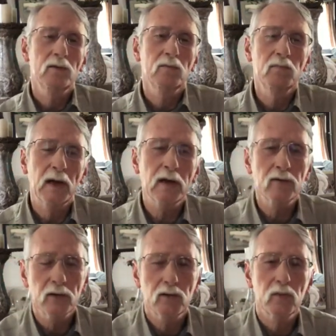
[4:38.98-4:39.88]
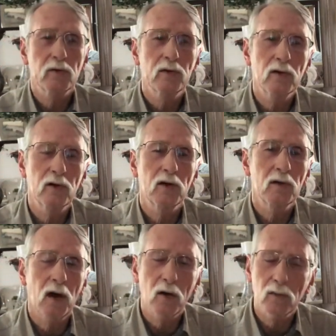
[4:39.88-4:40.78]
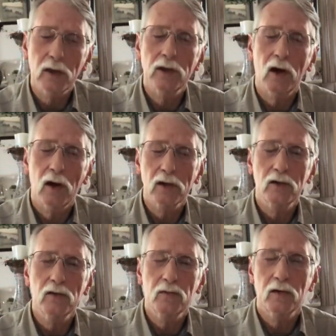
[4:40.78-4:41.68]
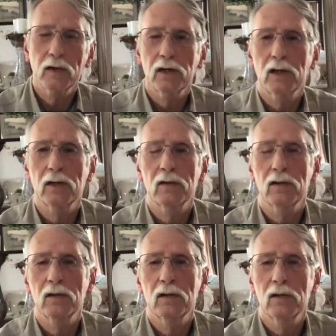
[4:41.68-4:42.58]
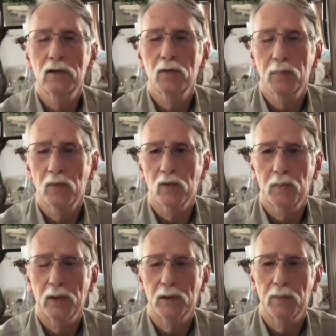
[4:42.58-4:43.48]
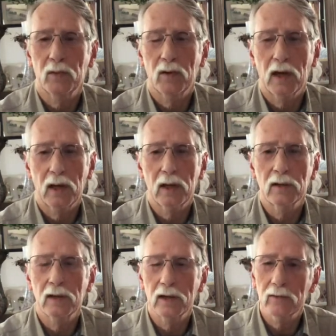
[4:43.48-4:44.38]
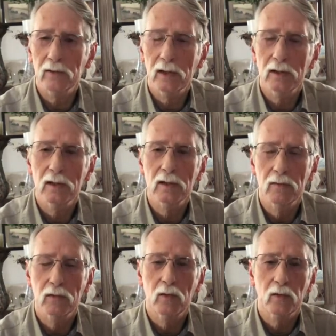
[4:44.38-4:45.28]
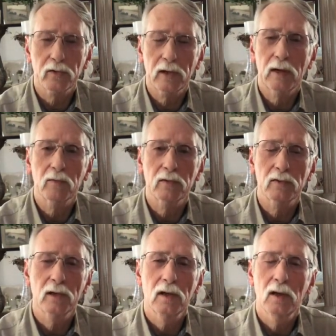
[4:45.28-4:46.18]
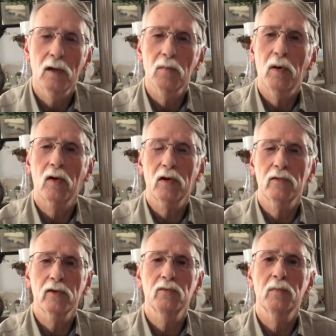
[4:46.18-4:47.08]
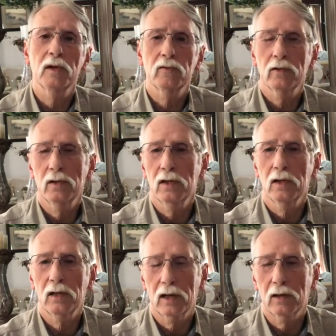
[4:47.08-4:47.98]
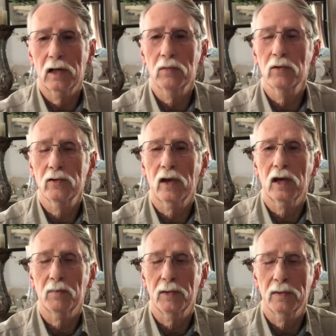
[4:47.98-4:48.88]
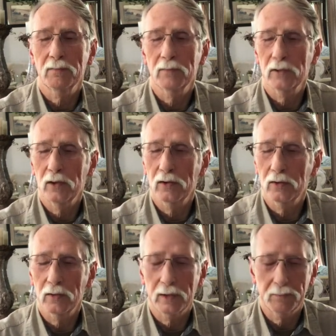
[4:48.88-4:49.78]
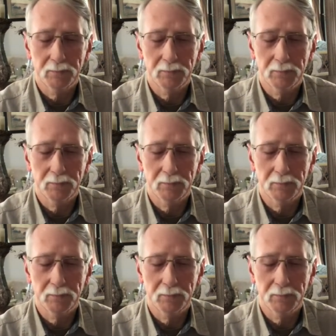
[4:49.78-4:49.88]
message was good, only not to forget the poor people. And he said that, of course, that was part of his mission and that he was happy to do it.